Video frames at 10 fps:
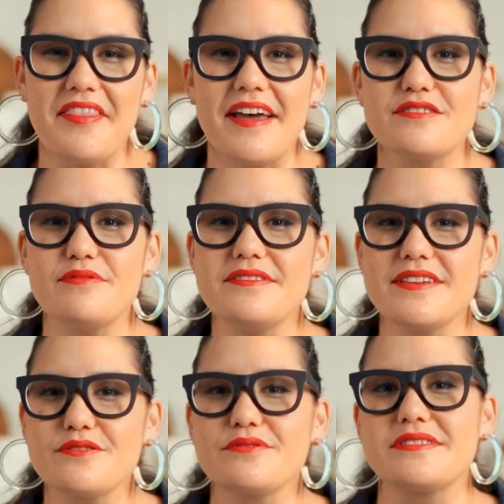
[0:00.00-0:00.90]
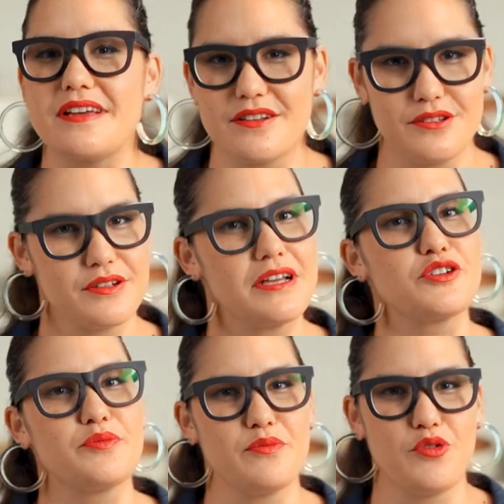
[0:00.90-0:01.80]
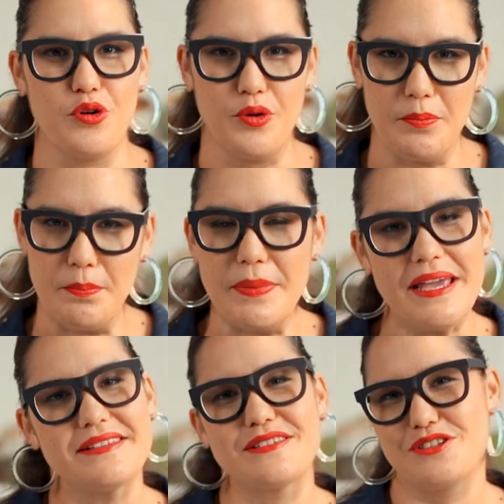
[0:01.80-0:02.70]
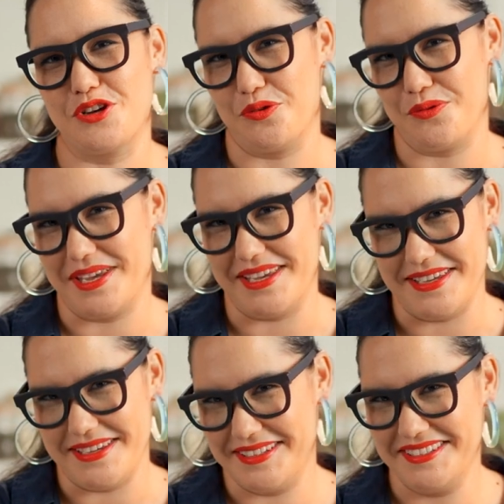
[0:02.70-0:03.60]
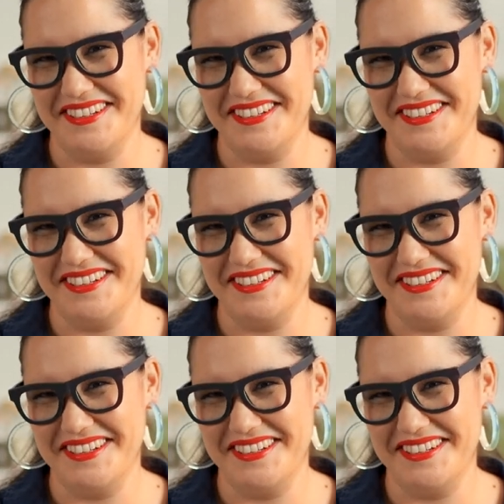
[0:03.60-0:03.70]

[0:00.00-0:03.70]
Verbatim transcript: and that's when things will start to look a little bit more pizza dough-y.